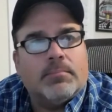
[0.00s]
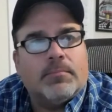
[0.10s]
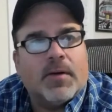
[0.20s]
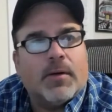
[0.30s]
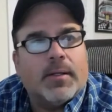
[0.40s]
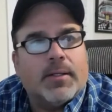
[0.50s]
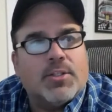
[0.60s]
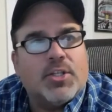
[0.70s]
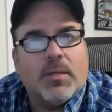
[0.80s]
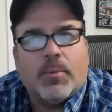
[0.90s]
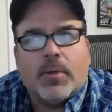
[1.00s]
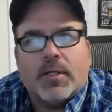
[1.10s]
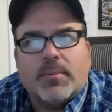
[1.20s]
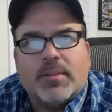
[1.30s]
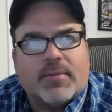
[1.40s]
fairly cheap or
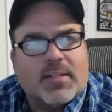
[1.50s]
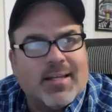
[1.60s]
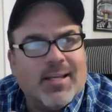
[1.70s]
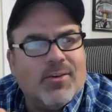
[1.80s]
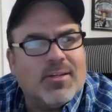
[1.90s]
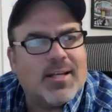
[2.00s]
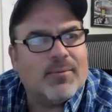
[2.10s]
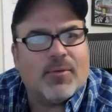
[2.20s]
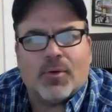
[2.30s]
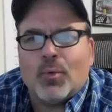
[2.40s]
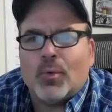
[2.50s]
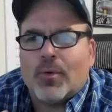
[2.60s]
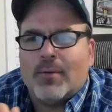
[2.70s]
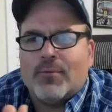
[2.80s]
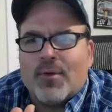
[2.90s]
inexpensive, because I think you can sign up for Google
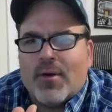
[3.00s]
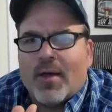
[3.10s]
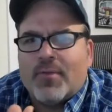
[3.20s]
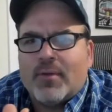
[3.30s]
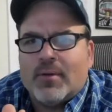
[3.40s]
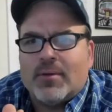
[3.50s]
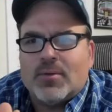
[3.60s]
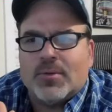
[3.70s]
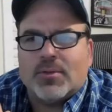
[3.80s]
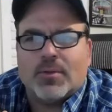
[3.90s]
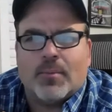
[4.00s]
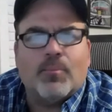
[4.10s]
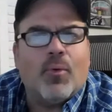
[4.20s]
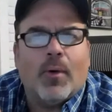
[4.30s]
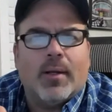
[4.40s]
Drive for nothing to a certain
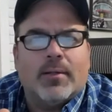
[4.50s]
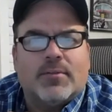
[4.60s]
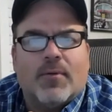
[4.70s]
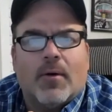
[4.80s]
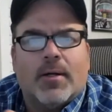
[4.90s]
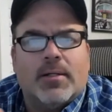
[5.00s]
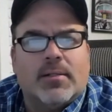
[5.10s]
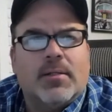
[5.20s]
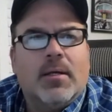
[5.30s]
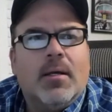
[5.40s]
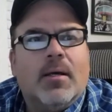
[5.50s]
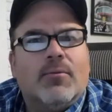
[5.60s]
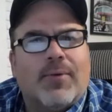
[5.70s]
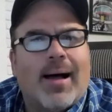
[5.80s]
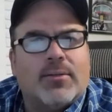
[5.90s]
point as far as
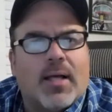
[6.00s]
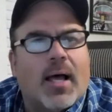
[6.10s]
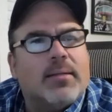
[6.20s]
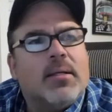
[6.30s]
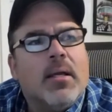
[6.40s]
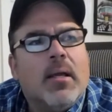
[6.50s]
file size.